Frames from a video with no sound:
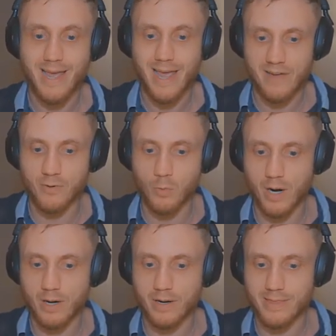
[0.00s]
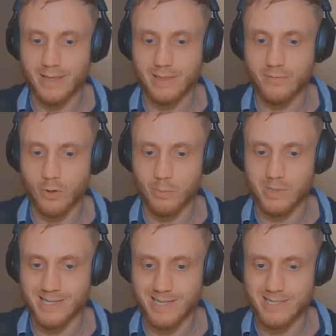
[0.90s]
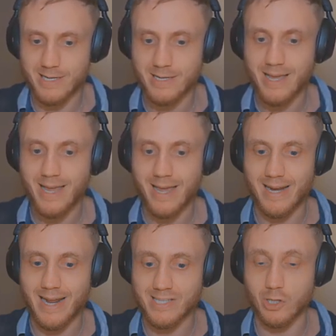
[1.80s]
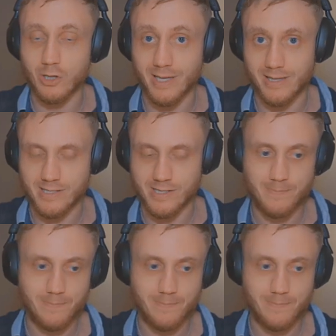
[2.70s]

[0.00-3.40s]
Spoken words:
everywhere that the phone number is listed, it has to look like this.